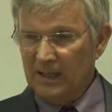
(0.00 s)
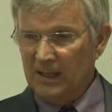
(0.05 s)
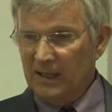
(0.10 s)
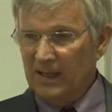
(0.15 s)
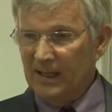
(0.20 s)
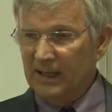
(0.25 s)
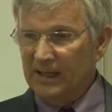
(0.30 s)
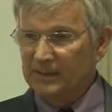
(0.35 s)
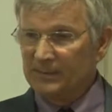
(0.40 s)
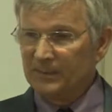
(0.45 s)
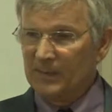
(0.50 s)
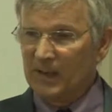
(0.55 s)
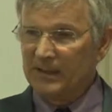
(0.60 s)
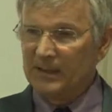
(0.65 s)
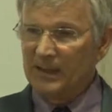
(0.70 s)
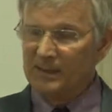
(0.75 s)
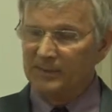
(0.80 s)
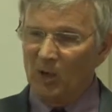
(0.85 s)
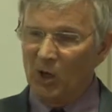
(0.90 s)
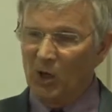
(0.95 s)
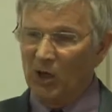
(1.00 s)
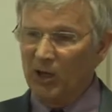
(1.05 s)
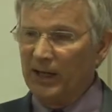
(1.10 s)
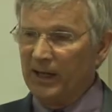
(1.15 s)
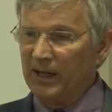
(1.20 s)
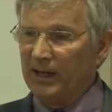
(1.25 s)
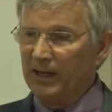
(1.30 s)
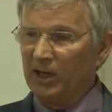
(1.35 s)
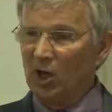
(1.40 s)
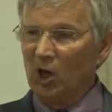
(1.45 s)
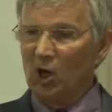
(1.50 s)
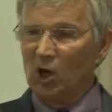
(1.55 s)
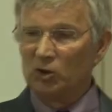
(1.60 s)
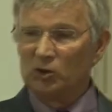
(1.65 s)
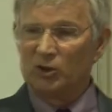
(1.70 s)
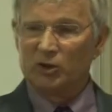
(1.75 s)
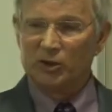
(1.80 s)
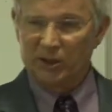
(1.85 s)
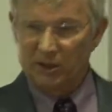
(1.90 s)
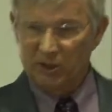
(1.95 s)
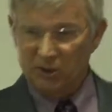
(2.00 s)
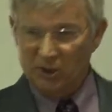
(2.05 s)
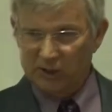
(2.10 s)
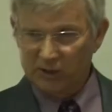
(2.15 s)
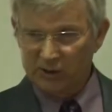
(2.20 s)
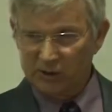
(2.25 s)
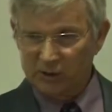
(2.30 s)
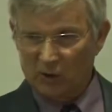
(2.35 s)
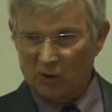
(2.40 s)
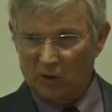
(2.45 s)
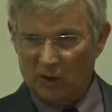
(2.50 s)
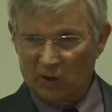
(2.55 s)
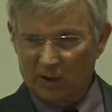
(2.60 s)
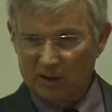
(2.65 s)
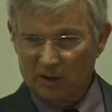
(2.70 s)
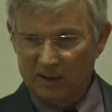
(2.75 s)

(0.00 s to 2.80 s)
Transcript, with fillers: It's Monday morning? Go to the drugstore.